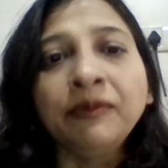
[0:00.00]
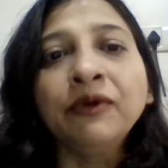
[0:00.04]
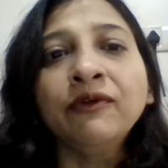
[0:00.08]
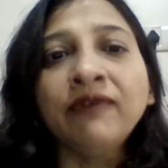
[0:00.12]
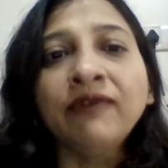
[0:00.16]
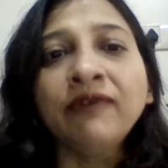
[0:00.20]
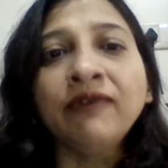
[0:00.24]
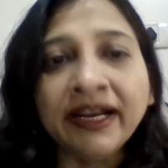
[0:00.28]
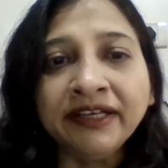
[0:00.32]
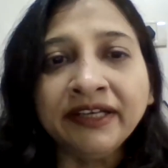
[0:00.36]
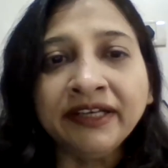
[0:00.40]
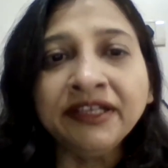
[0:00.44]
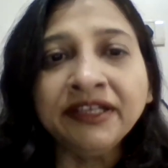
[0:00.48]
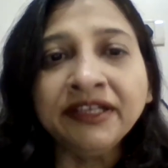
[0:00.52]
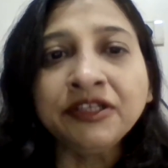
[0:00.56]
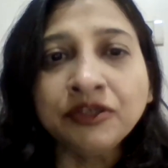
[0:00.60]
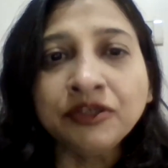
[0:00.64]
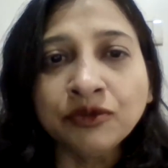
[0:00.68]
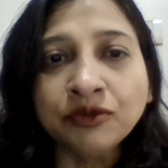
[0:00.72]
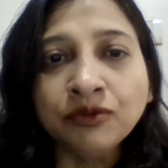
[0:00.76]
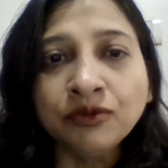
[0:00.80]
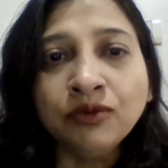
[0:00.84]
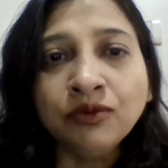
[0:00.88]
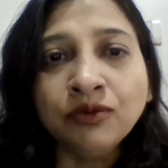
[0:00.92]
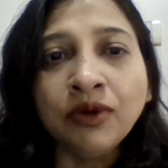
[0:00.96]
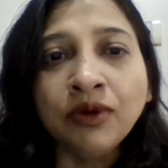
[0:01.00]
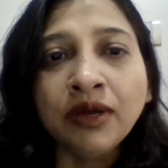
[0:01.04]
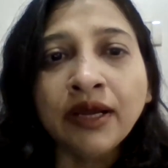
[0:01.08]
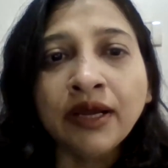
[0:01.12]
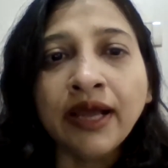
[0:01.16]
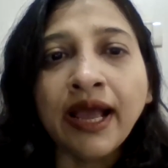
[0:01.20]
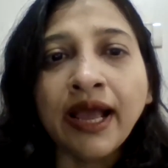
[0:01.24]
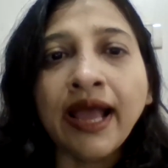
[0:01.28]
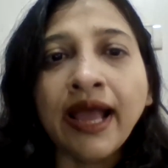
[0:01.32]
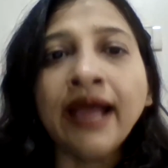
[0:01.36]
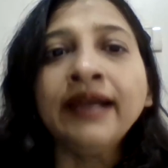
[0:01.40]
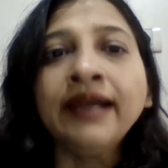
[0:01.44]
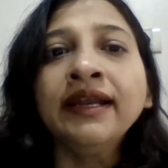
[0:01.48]
provided to
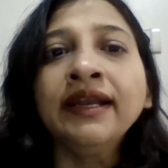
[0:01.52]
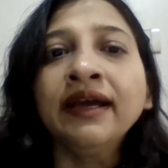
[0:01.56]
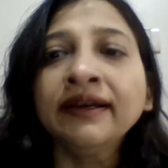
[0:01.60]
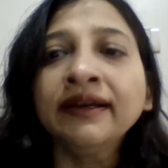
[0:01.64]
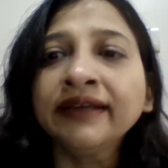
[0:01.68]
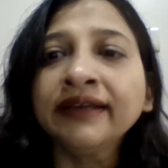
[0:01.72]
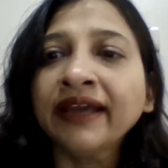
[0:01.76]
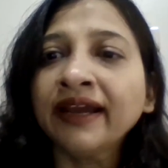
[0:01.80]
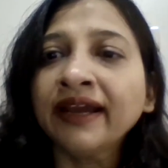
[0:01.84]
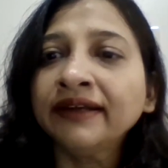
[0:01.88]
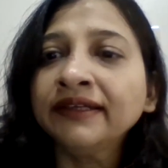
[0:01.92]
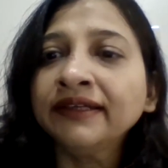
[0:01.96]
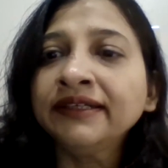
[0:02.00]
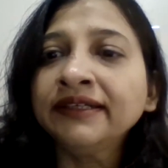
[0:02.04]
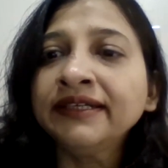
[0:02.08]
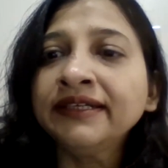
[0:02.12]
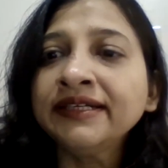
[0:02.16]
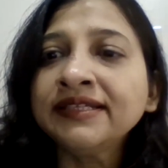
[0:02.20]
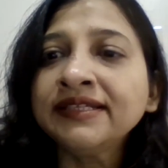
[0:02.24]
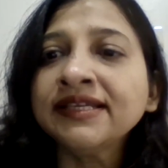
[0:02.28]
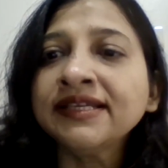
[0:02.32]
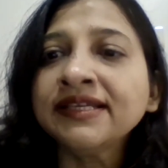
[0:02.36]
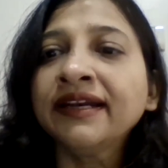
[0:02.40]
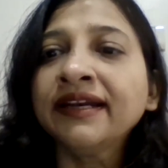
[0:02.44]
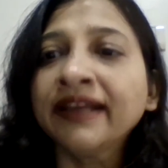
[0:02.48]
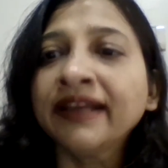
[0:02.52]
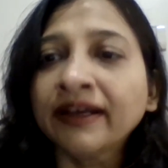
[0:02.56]
and our candidates